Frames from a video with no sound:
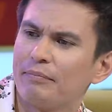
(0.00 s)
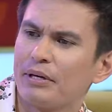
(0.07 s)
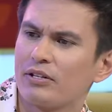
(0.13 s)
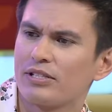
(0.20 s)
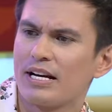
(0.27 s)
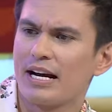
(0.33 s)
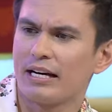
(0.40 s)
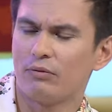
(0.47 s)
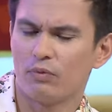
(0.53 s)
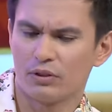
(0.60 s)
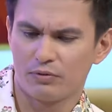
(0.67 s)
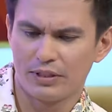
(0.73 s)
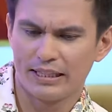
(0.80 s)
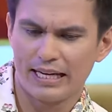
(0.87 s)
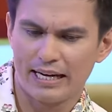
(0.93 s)
Pero sa akin, what
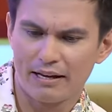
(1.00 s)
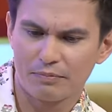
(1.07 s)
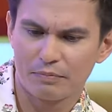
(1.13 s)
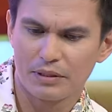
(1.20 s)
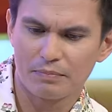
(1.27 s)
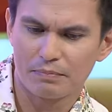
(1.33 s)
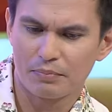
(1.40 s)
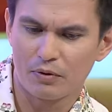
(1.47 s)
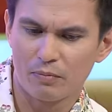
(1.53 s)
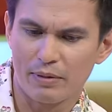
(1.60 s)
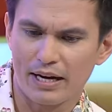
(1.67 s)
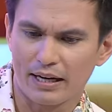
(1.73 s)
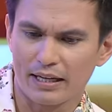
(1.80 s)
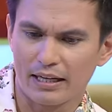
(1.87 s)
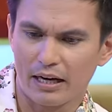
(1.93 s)
really helped me pull
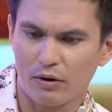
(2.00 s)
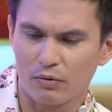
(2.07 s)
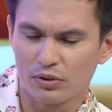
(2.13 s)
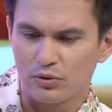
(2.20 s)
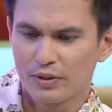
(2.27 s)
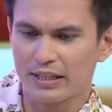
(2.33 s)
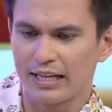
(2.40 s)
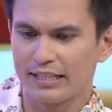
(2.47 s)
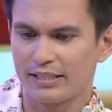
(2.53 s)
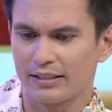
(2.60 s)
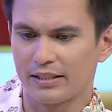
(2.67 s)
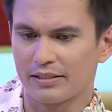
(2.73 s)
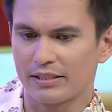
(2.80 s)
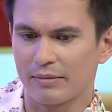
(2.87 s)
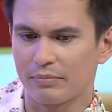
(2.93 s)
back, I was
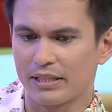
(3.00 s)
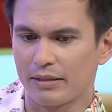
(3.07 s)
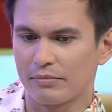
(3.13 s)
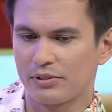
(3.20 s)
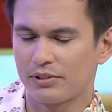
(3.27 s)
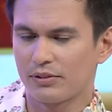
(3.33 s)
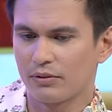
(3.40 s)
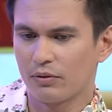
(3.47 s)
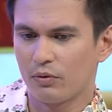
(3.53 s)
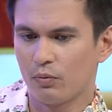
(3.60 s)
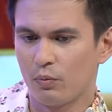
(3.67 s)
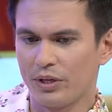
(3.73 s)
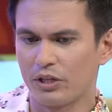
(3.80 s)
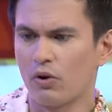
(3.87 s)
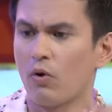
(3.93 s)
realizing that sometimes
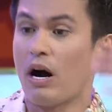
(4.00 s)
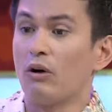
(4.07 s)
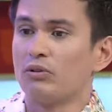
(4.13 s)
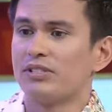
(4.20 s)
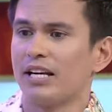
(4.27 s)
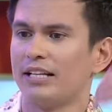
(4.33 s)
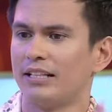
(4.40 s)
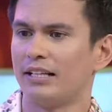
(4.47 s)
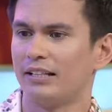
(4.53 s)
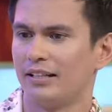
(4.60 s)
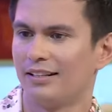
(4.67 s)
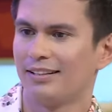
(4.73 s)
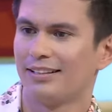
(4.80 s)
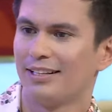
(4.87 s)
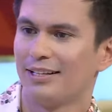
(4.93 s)
we go outside in, eh.